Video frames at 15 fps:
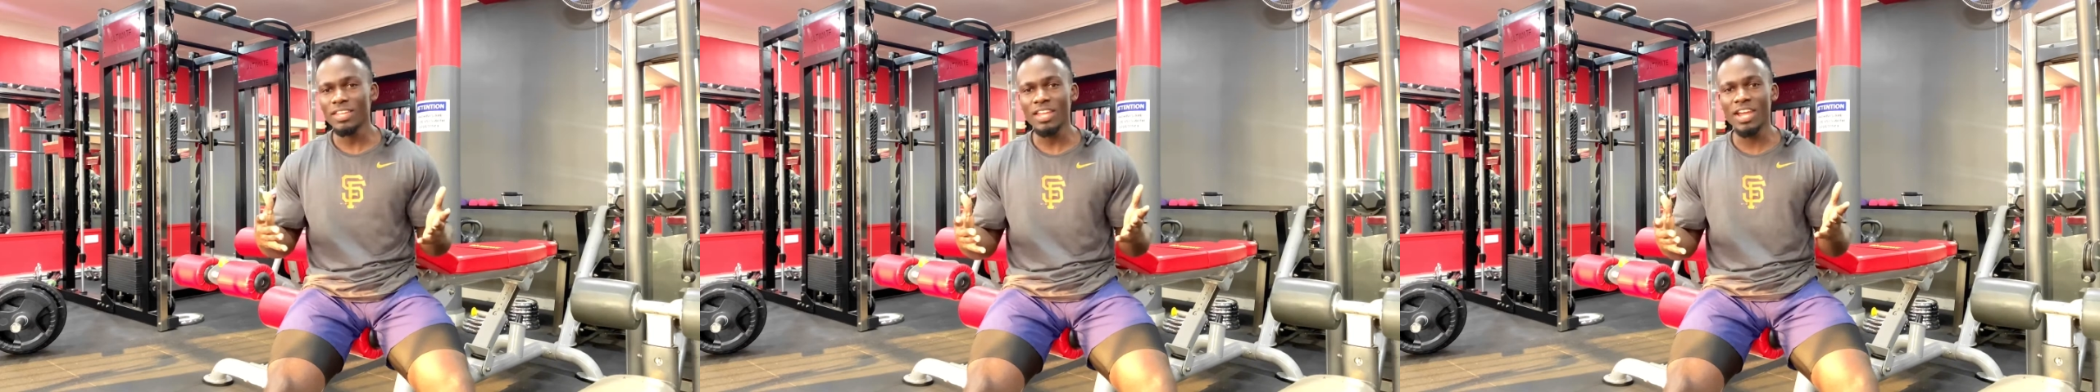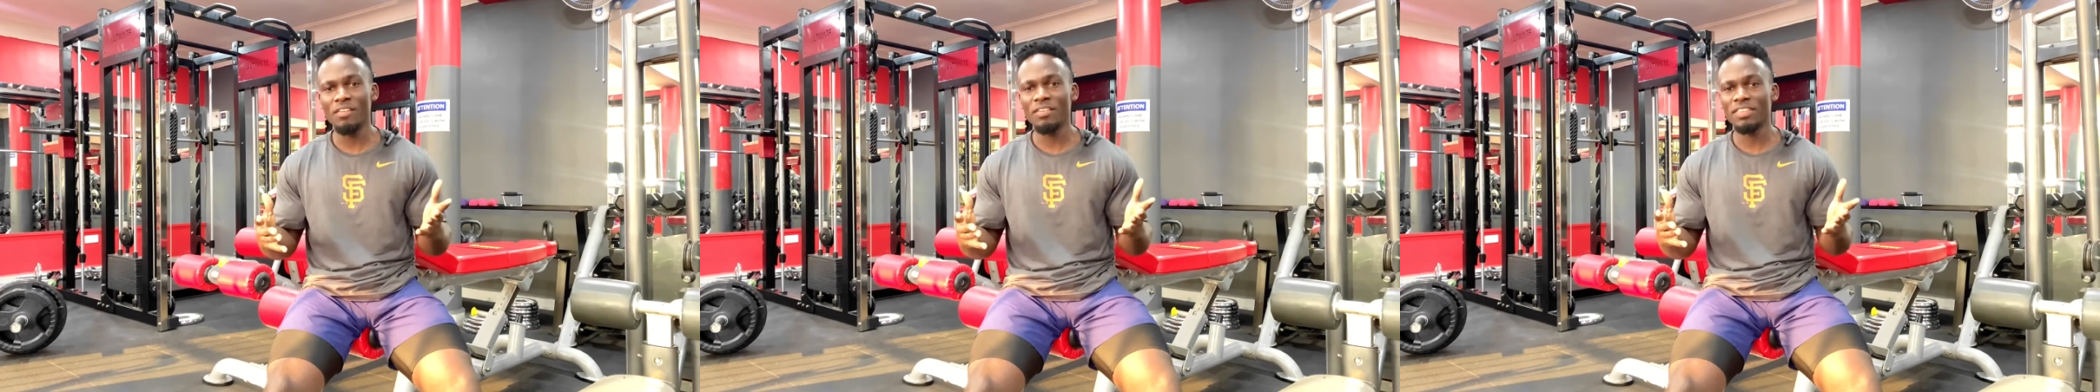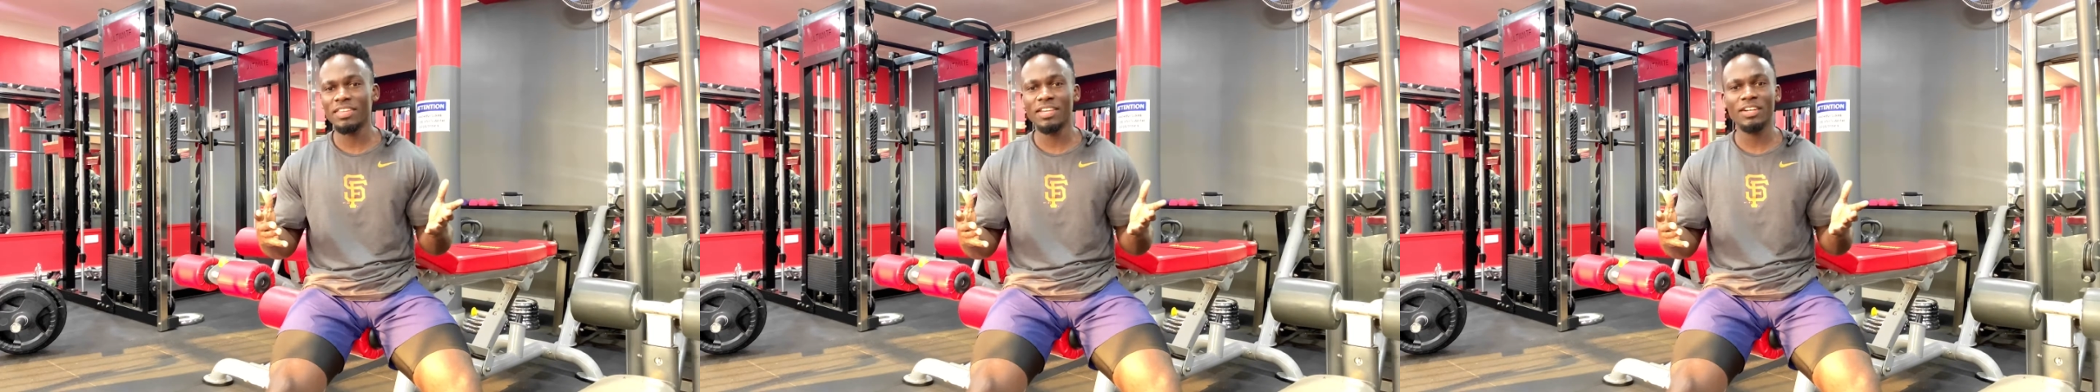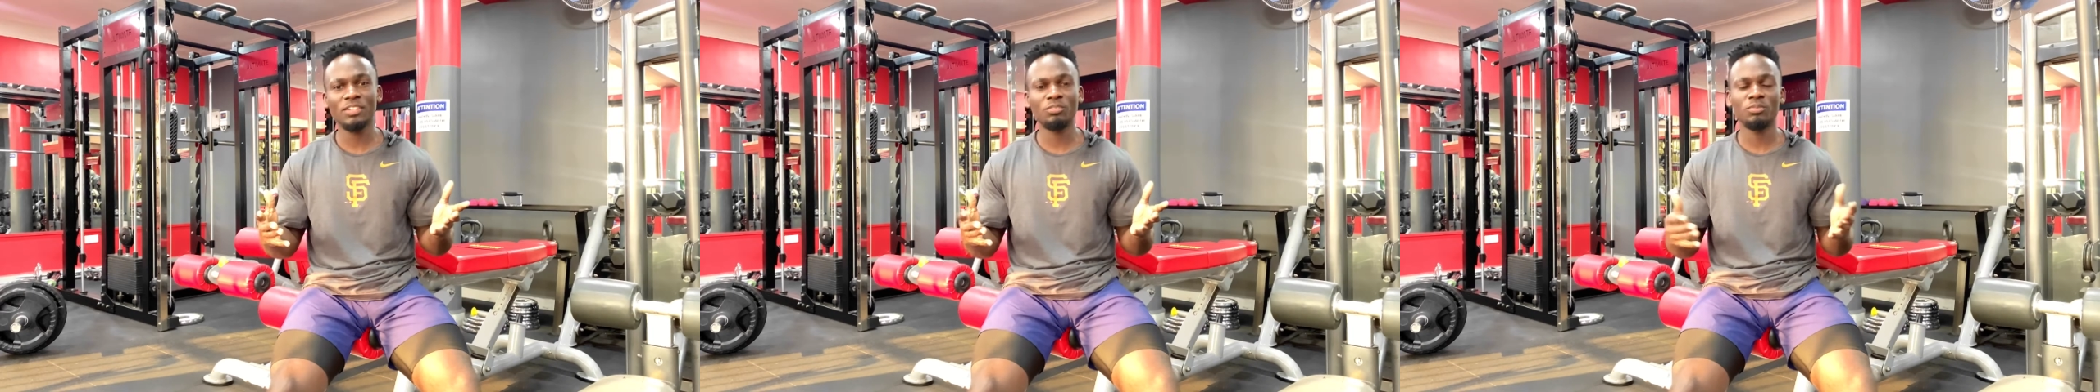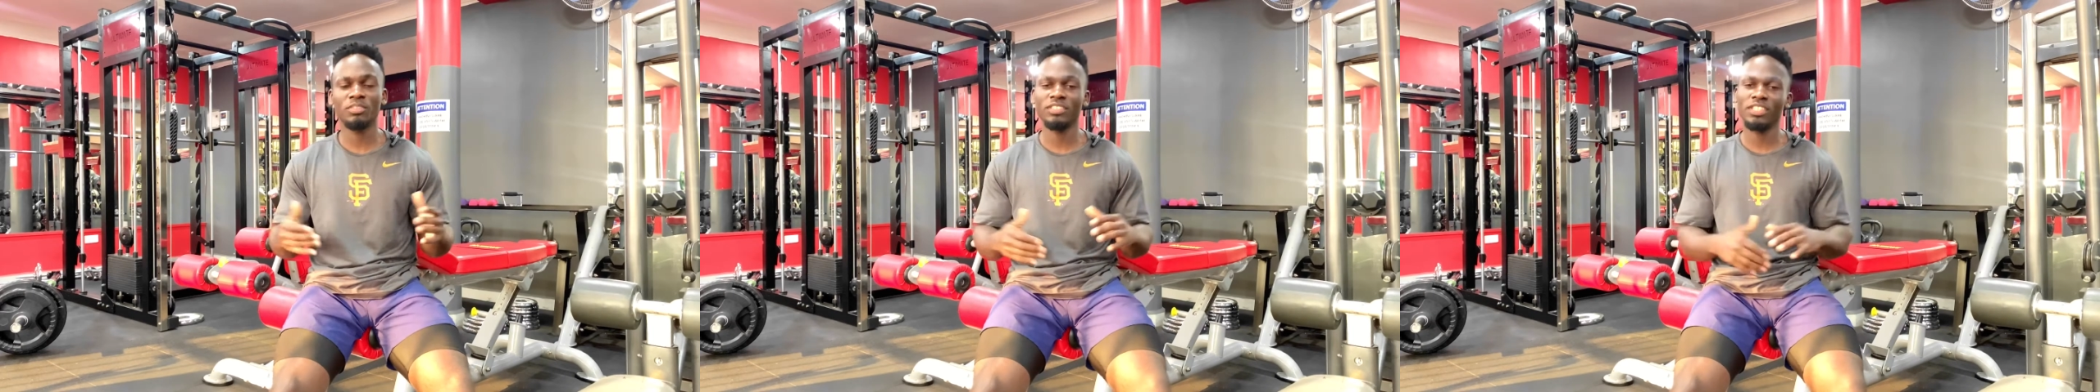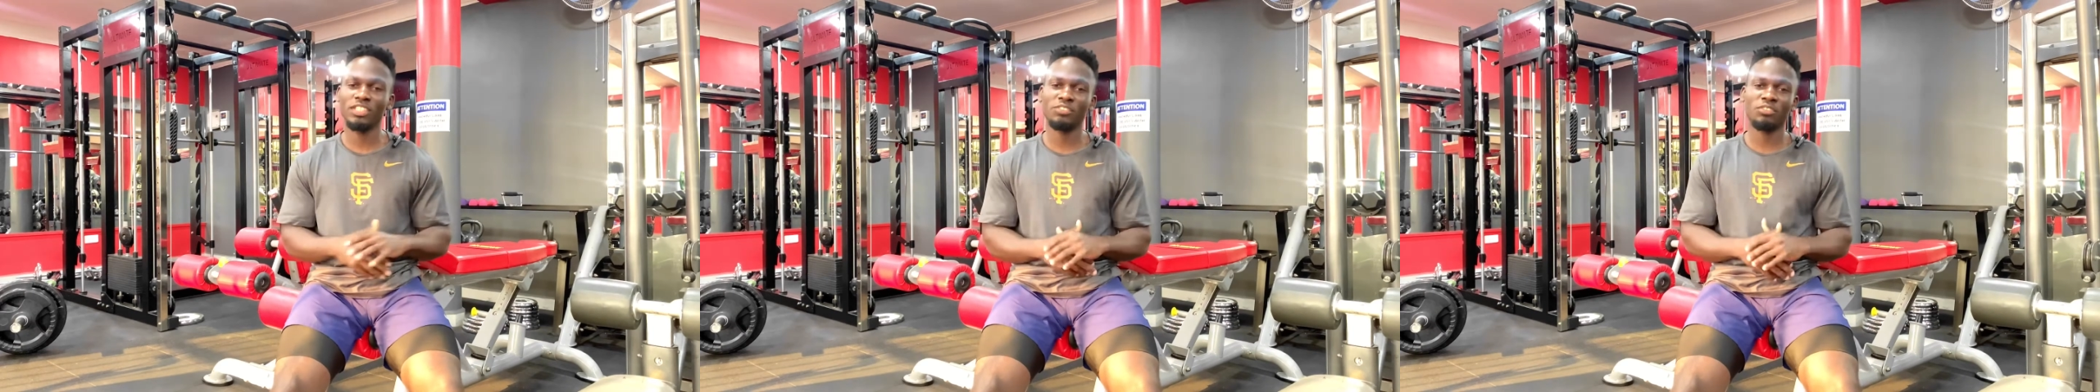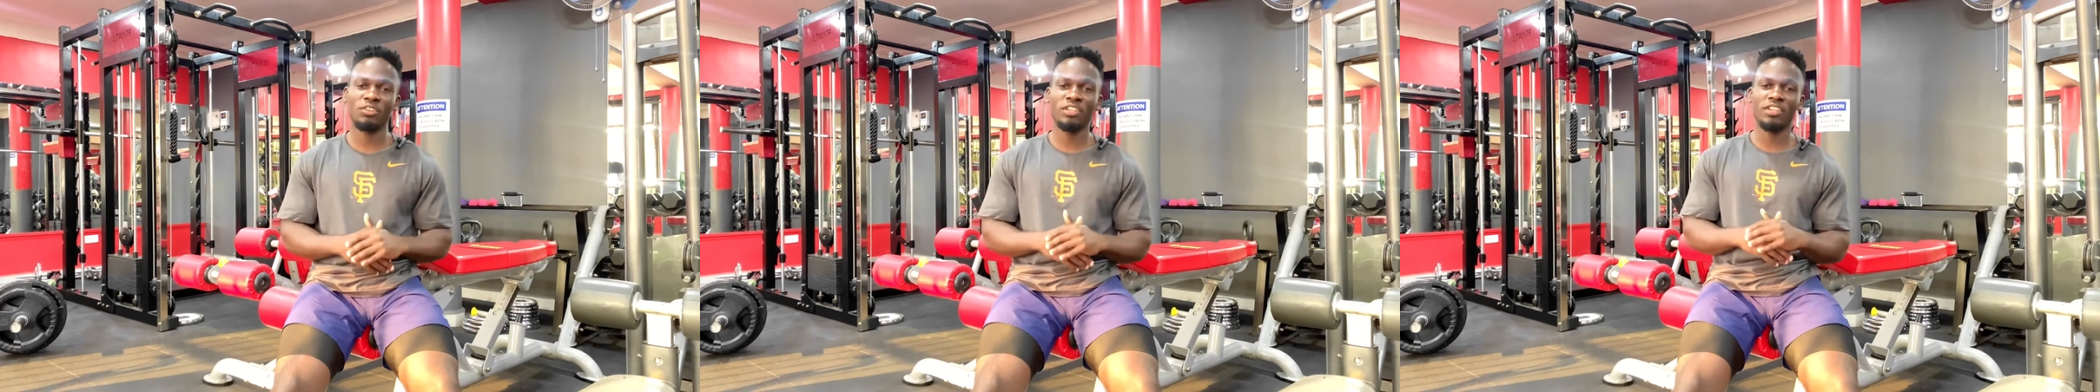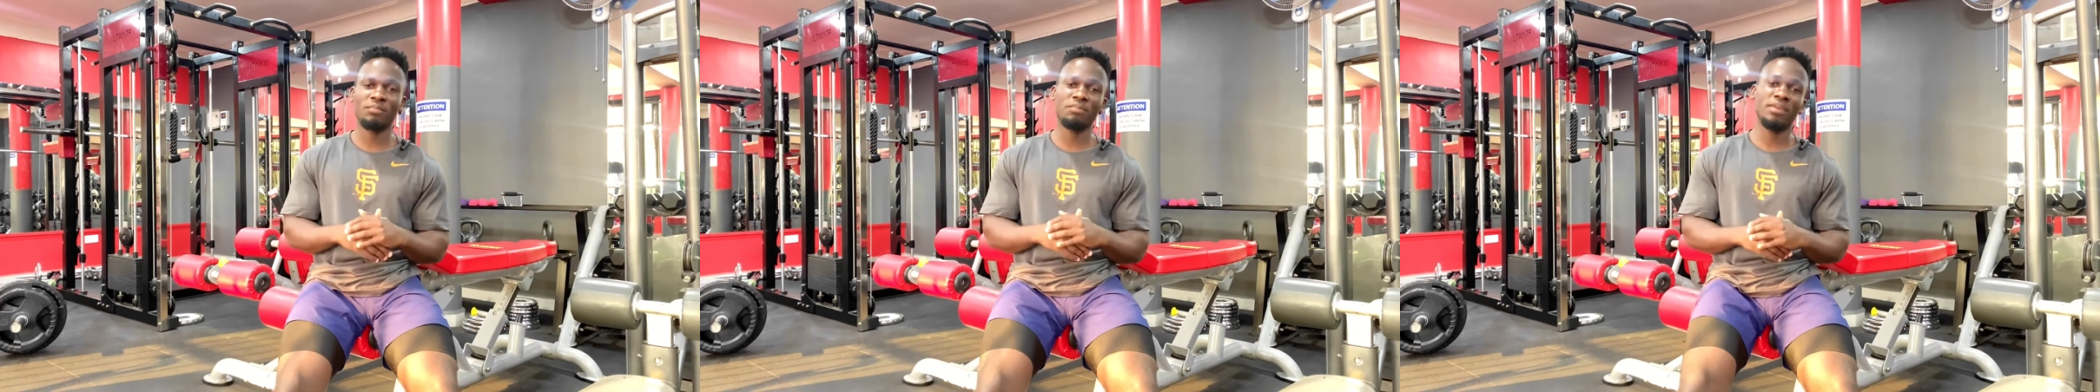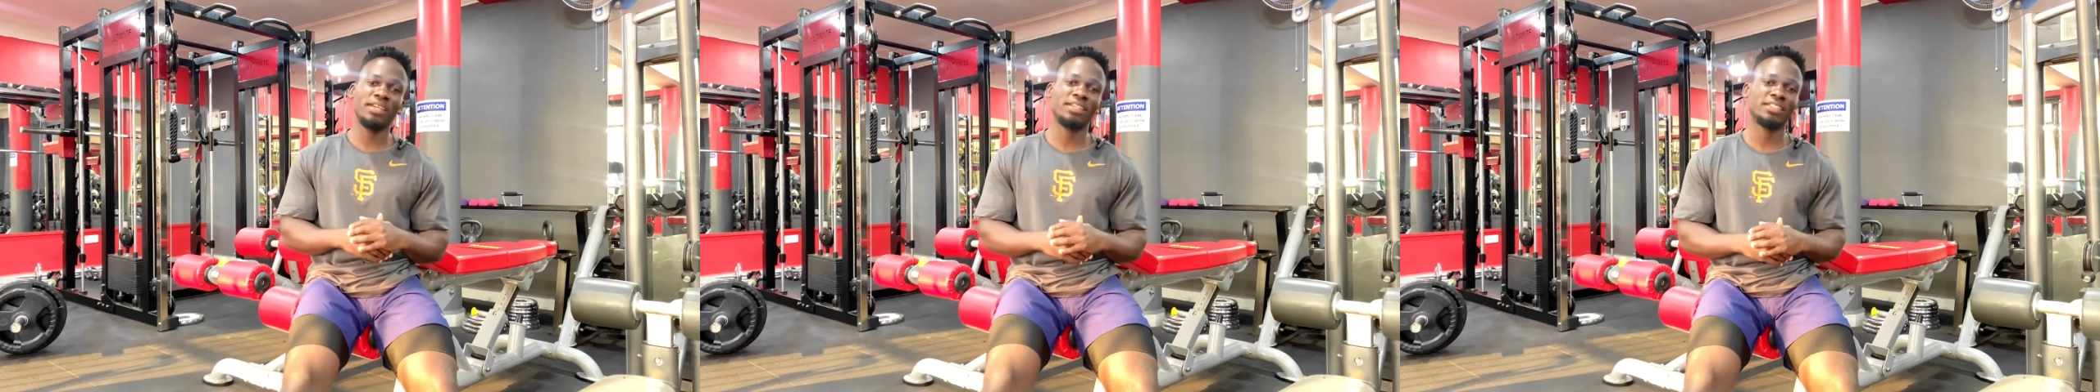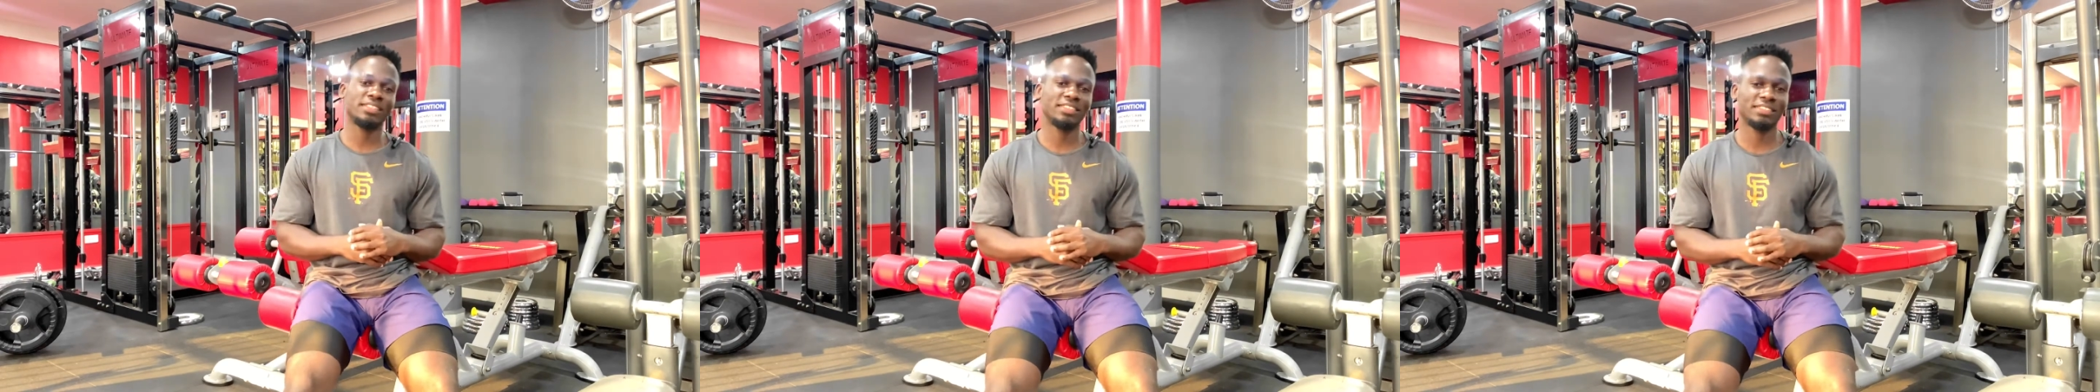everything else will just fall in place.